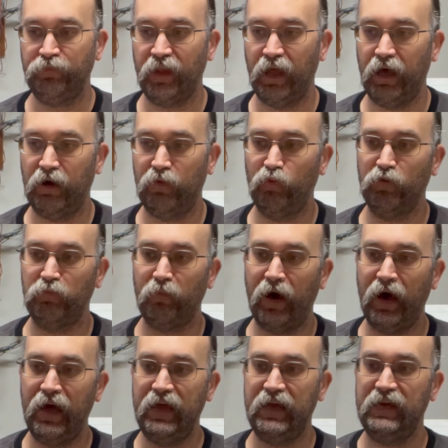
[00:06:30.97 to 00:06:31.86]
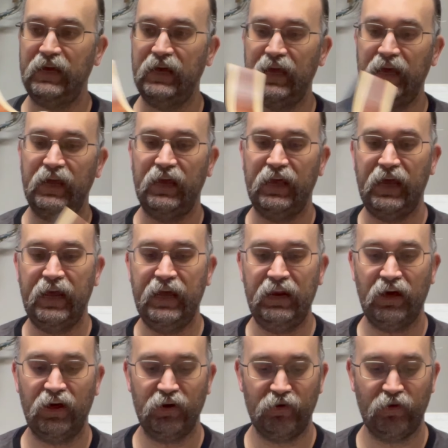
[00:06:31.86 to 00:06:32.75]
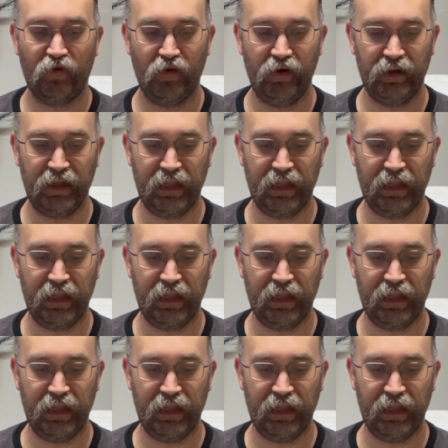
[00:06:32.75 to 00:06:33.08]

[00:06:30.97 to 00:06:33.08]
With my 800 grit